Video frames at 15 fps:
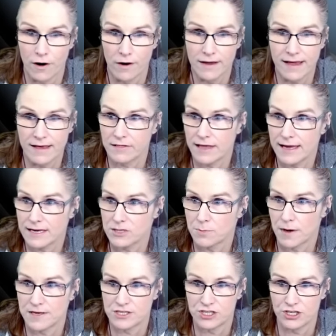Okay, land
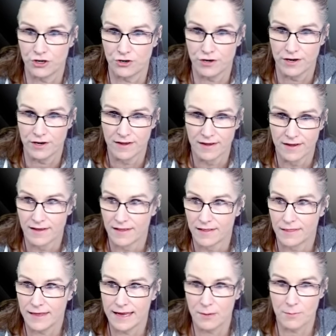my dude.
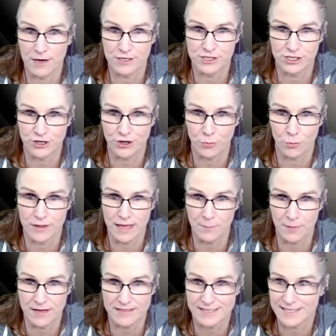Land my dude. Wouldn't that
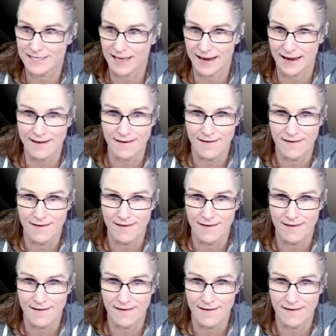be insane?